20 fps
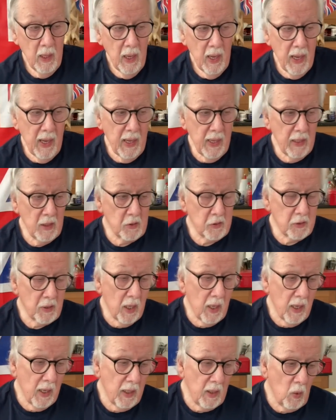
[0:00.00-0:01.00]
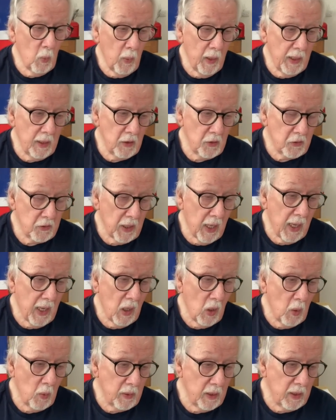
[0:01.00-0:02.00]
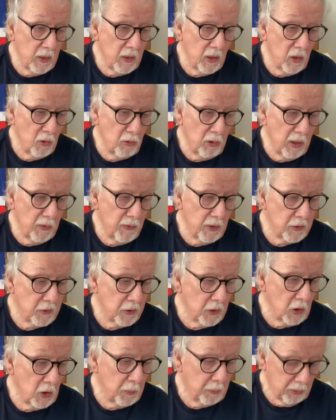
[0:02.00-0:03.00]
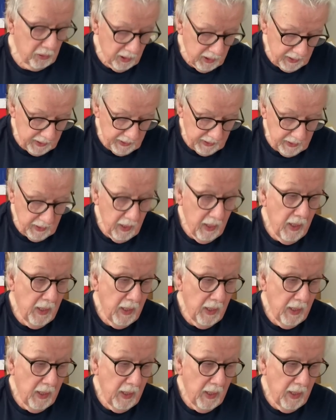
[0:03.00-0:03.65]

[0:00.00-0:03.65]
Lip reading: As I went down in the river to pray,